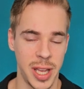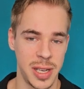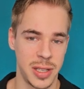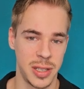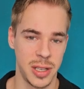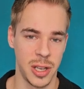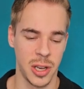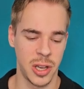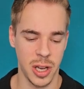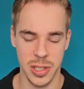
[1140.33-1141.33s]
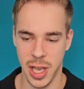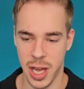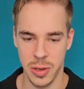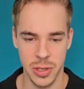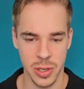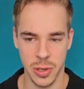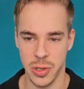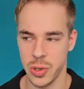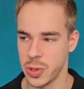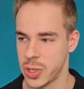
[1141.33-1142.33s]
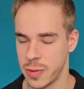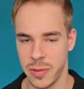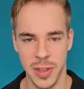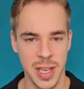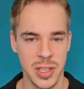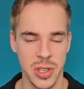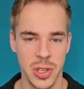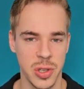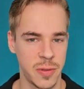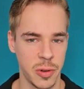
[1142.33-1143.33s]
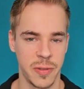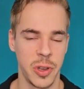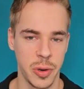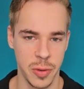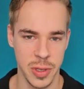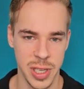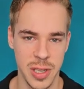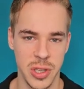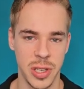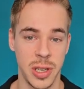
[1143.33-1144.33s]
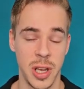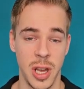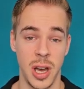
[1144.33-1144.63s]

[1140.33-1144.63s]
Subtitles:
and cut out all sorts of things just for viewer retention.